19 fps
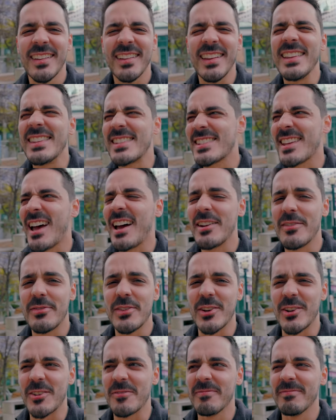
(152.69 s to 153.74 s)
inside of
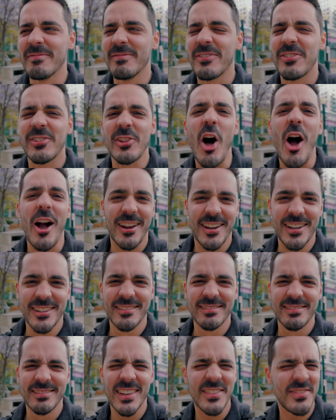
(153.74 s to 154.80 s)
your flock,
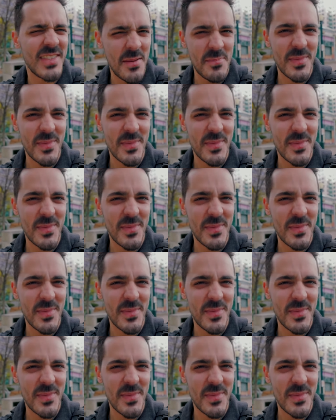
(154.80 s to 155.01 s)
if that